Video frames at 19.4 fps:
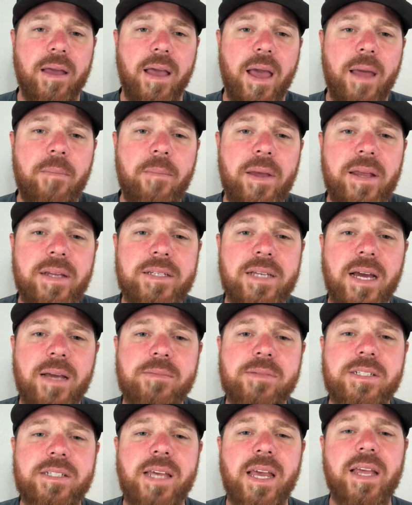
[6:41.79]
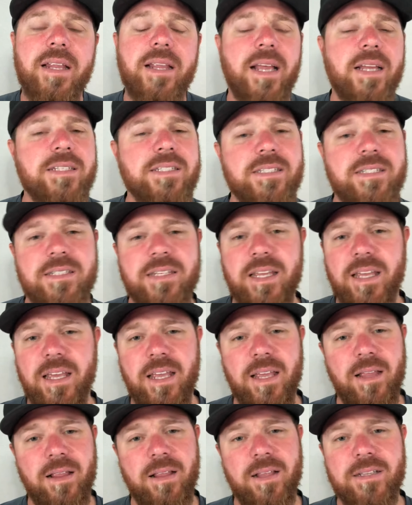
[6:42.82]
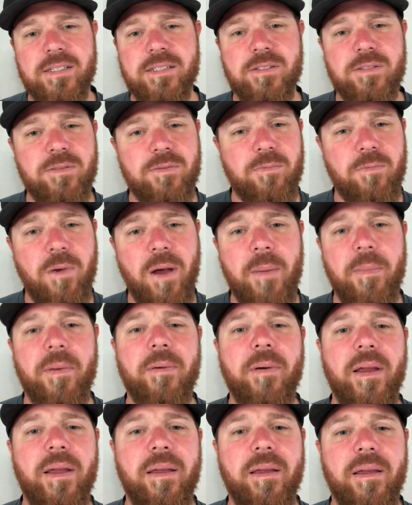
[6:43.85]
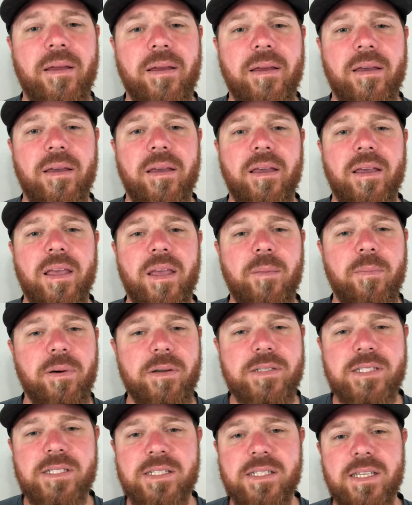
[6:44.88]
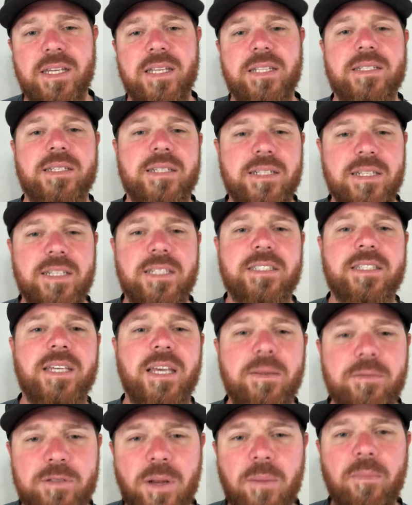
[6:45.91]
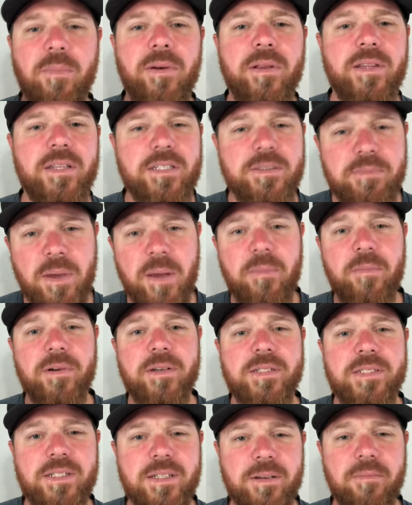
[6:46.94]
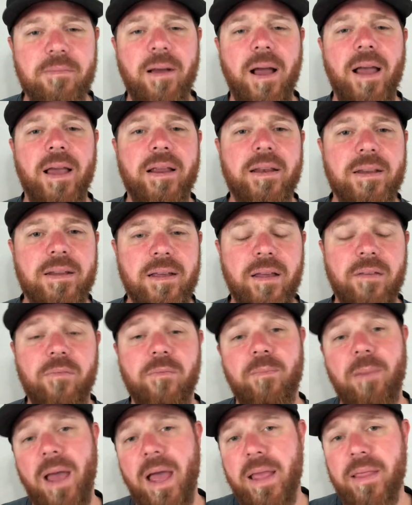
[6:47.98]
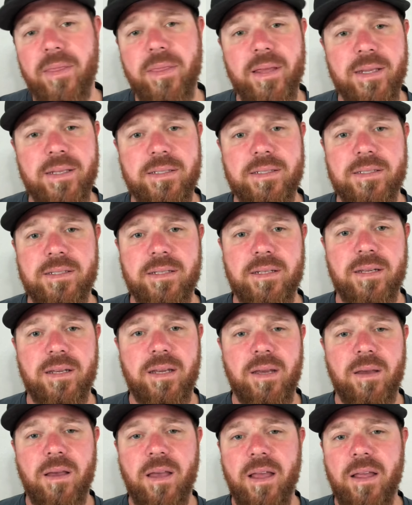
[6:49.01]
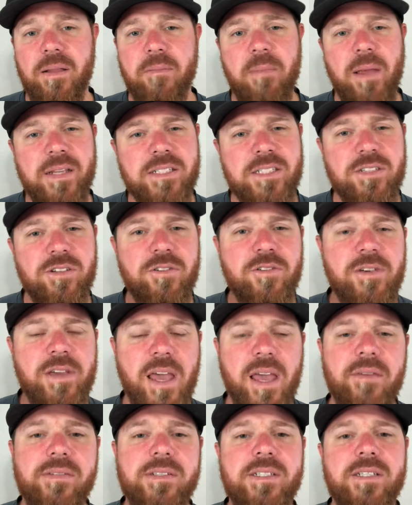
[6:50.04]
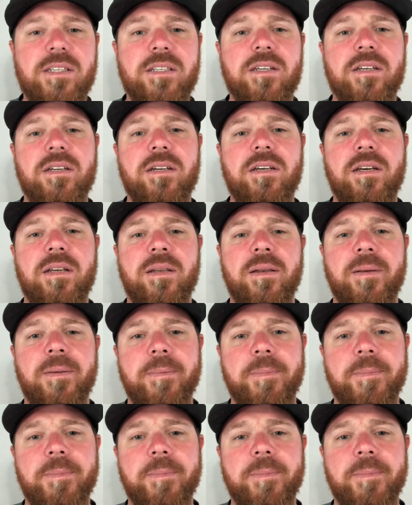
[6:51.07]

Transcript: And many times Satan, that's his, that's his weapon, right? He puts these things and just keeps on putting these memories in your mind of bad things. And he makes it so you can't even see the good.